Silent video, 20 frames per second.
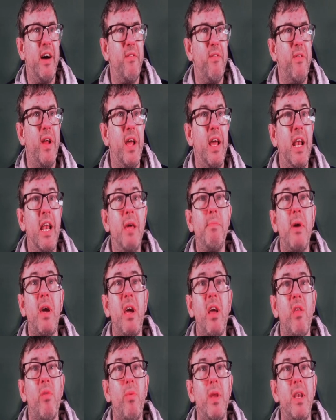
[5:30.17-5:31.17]
really,
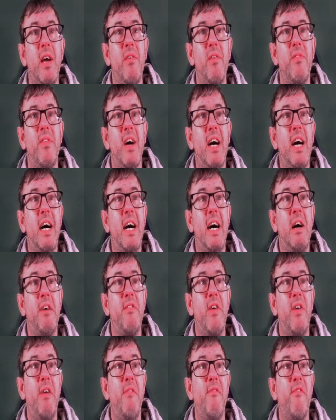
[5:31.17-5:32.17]
because we don't
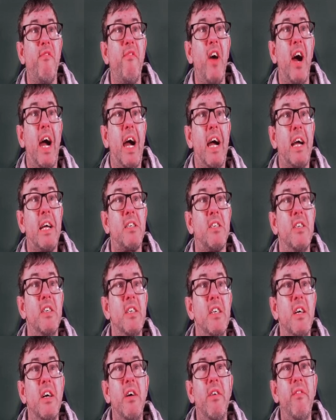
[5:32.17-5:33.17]
have... In fact,
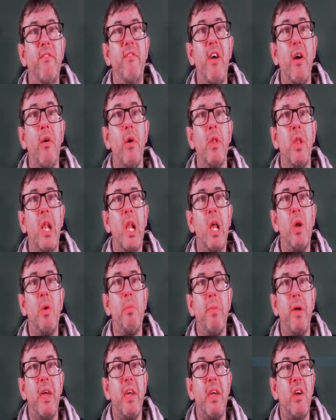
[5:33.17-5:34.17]
Veron
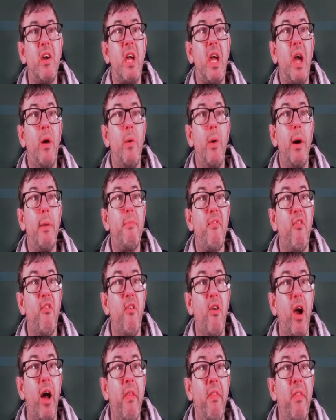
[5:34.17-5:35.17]
Lupi could go up
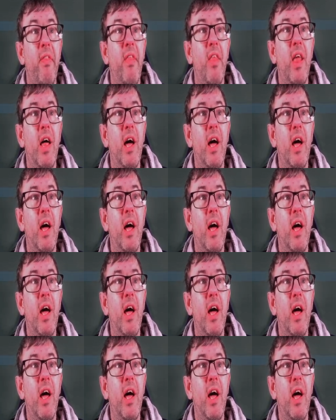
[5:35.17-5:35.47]
front.